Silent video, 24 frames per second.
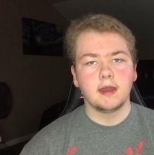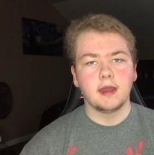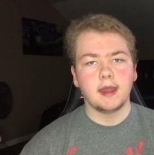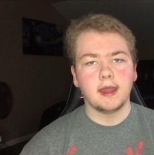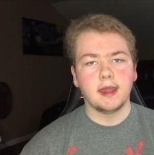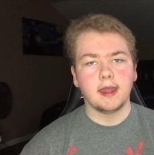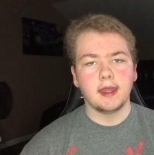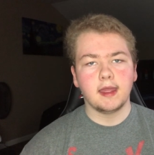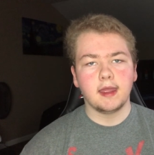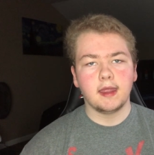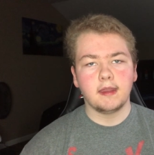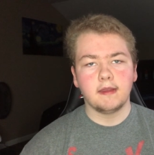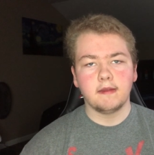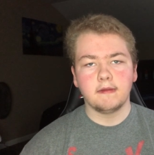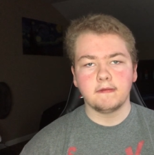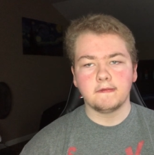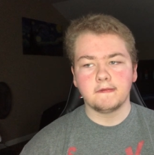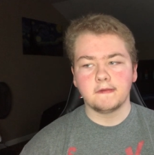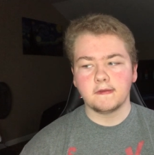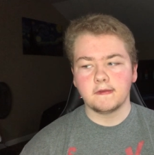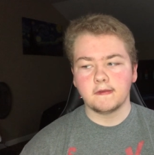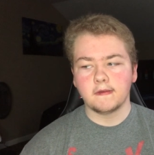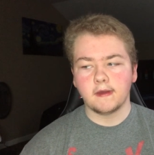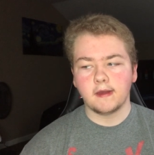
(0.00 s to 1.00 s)
and
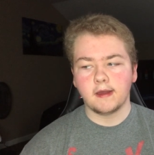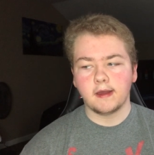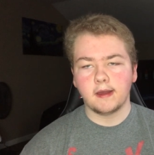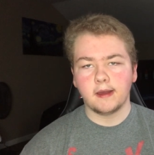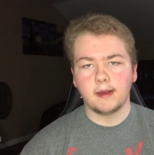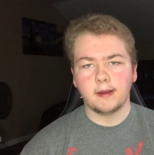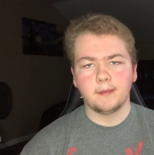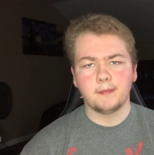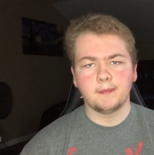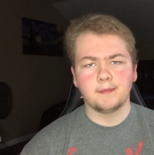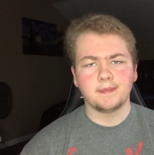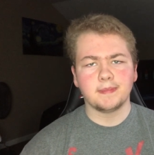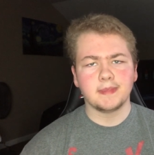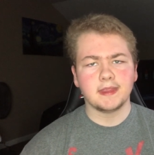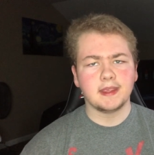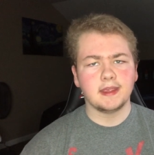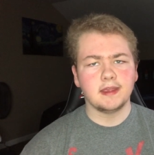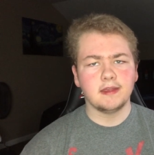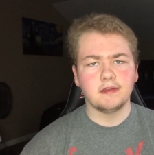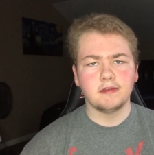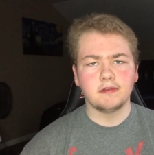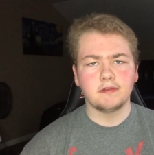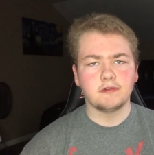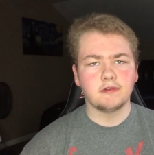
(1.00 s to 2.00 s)
um,
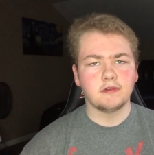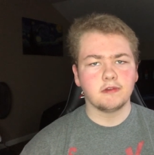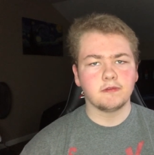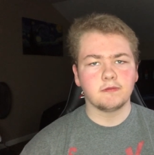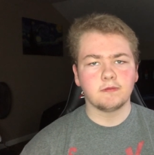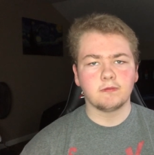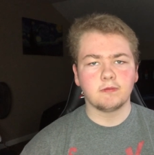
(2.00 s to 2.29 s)
he's just